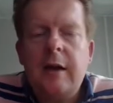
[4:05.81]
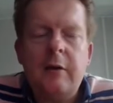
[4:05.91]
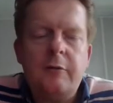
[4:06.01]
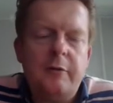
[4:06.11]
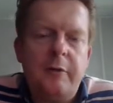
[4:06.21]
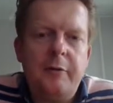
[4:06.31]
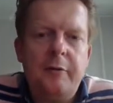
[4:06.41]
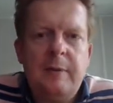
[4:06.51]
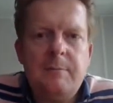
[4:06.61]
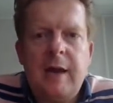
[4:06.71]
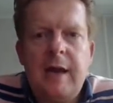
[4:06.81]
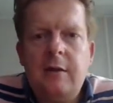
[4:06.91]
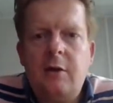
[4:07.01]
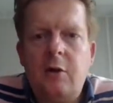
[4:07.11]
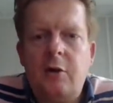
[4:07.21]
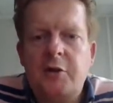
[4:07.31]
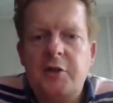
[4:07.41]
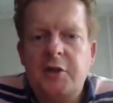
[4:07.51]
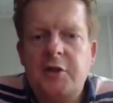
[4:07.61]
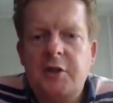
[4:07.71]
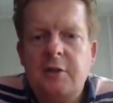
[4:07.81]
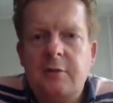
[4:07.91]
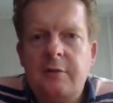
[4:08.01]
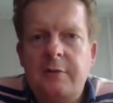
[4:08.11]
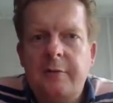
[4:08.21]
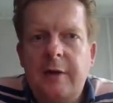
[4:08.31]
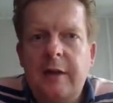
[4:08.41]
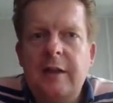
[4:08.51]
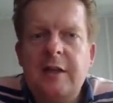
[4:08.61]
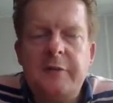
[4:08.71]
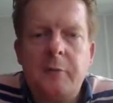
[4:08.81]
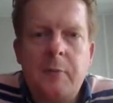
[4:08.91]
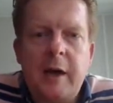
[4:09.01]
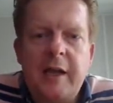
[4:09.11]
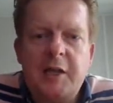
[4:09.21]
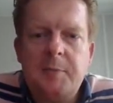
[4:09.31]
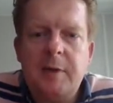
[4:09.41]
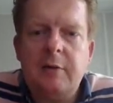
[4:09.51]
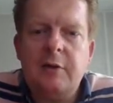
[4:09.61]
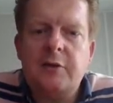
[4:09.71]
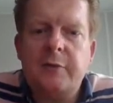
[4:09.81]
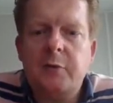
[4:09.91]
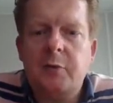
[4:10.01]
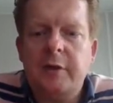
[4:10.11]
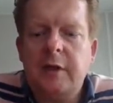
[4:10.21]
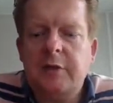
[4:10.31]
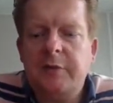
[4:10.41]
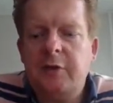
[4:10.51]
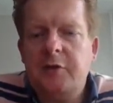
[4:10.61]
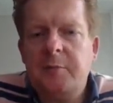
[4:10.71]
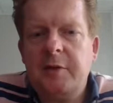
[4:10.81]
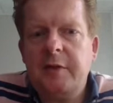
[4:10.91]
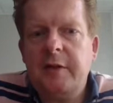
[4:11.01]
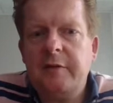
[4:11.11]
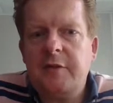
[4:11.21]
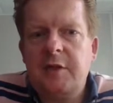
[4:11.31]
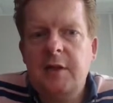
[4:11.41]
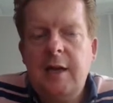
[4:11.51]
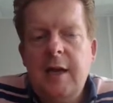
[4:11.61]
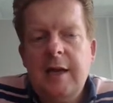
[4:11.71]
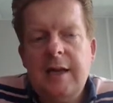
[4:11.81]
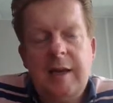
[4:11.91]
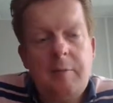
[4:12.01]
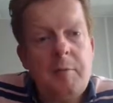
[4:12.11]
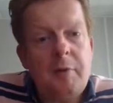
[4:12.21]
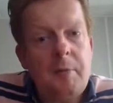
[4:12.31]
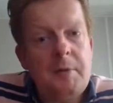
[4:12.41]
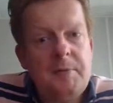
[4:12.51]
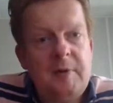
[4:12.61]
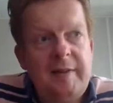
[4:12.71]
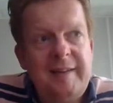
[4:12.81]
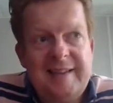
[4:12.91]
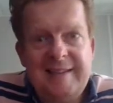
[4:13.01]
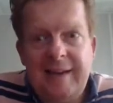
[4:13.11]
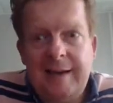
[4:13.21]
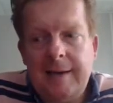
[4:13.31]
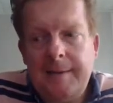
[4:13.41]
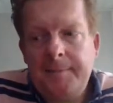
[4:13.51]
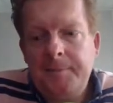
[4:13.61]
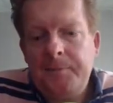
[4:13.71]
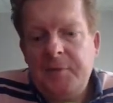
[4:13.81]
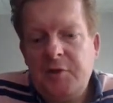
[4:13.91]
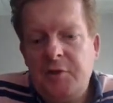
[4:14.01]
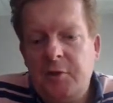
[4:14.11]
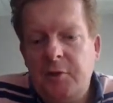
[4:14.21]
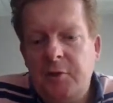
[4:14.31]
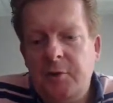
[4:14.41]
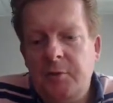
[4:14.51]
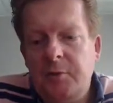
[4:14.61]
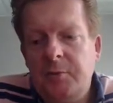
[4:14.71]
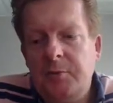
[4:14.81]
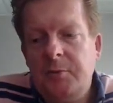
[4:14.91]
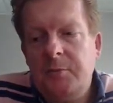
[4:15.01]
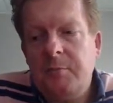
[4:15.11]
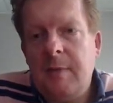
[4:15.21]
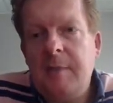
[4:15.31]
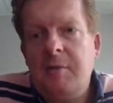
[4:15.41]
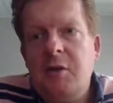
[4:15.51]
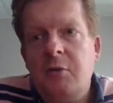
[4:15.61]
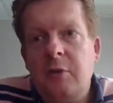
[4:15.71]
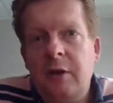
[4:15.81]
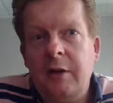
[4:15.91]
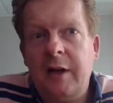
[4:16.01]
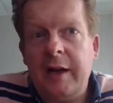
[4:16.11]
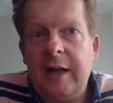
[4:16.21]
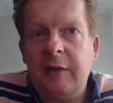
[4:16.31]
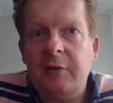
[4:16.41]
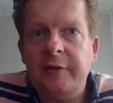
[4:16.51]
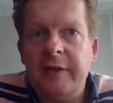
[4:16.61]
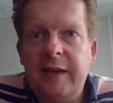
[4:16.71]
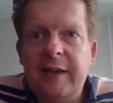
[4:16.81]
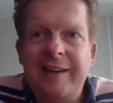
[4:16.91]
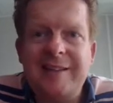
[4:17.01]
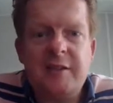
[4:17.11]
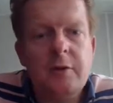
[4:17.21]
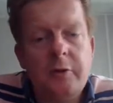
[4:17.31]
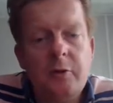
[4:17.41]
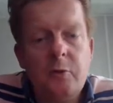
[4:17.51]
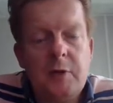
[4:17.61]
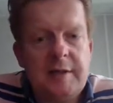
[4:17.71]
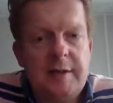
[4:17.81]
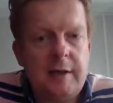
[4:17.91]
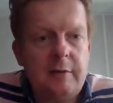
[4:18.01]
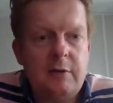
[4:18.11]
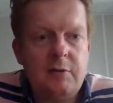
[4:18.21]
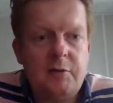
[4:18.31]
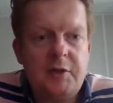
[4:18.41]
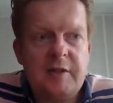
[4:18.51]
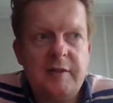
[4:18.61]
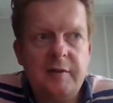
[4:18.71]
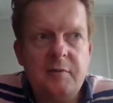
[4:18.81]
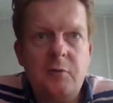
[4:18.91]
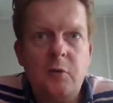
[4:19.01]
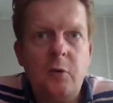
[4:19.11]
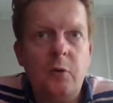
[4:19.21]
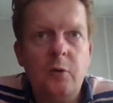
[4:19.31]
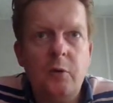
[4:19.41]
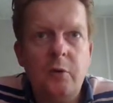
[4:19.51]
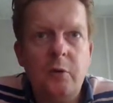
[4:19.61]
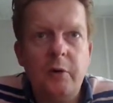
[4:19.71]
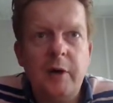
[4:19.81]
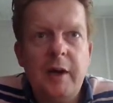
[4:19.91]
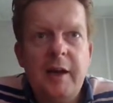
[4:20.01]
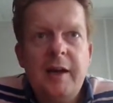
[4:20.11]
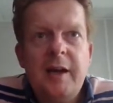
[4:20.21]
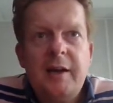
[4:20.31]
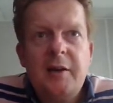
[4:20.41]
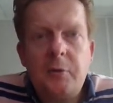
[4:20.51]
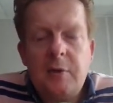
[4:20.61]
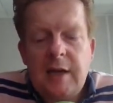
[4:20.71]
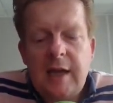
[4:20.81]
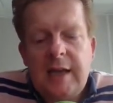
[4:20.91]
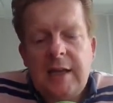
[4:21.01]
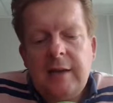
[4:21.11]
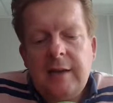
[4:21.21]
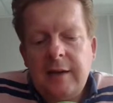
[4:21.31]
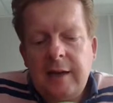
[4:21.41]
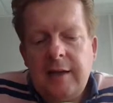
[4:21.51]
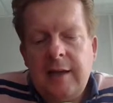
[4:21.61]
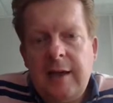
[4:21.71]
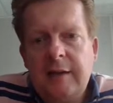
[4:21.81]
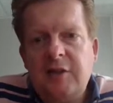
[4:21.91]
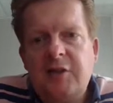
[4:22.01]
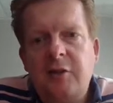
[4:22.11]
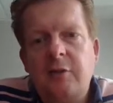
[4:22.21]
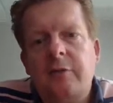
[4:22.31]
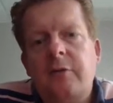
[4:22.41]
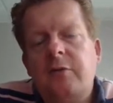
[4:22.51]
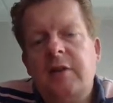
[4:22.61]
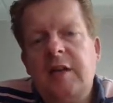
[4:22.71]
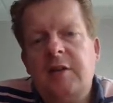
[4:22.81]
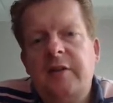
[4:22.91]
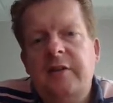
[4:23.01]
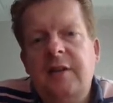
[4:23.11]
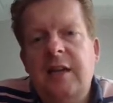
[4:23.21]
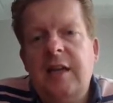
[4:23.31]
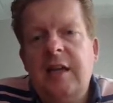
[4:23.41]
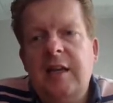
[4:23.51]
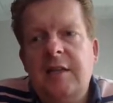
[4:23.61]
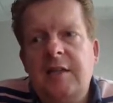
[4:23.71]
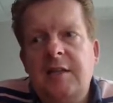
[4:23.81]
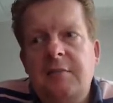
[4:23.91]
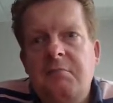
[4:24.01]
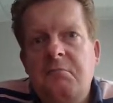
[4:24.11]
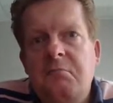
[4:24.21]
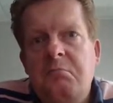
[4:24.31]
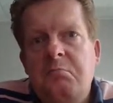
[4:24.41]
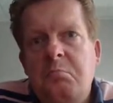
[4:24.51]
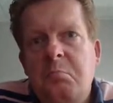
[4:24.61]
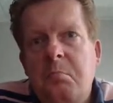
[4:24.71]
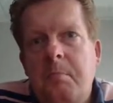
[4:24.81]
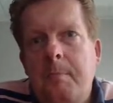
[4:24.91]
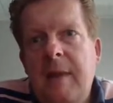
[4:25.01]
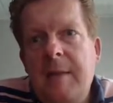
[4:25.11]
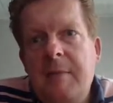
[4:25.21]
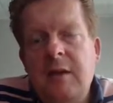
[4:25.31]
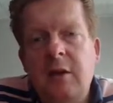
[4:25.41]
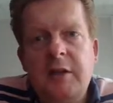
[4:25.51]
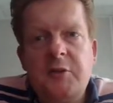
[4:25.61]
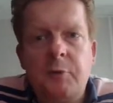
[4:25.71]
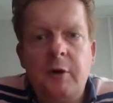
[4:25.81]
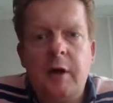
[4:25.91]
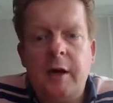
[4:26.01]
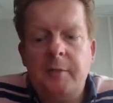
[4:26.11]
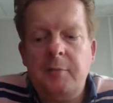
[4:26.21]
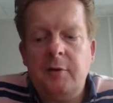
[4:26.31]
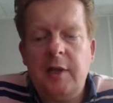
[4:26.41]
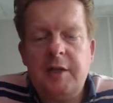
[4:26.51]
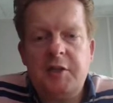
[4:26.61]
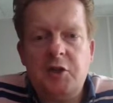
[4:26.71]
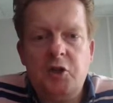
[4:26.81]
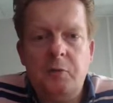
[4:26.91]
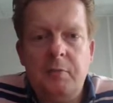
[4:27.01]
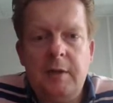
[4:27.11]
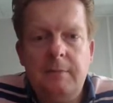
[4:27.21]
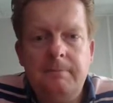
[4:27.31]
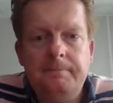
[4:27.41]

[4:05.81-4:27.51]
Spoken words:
Now, there are three main causes, at least from my experience, for these false positives. There can be problems with test data. So maybe you're relying on data that's not always there in your system, or creating the data at the start of your test is maybe not as reliable as it should be.